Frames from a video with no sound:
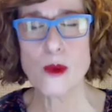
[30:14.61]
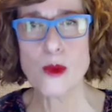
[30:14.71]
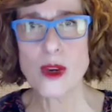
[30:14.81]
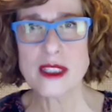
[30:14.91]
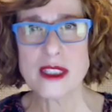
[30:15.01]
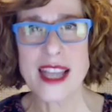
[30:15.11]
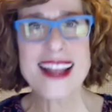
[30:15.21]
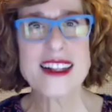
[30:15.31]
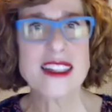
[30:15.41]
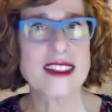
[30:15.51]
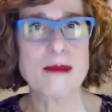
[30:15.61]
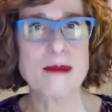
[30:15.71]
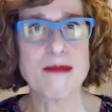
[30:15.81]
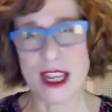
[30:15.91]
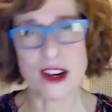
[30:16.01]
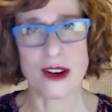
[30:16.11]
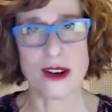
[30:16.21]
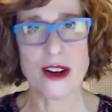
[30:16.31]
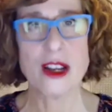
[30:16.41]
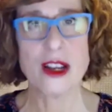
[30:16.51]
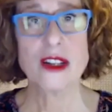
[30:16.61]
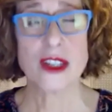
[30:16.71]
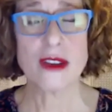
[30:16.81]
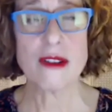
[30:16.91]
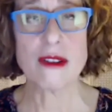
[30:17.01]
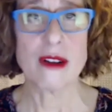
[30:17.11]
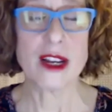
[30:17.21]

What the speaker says: what tastes bitter to you?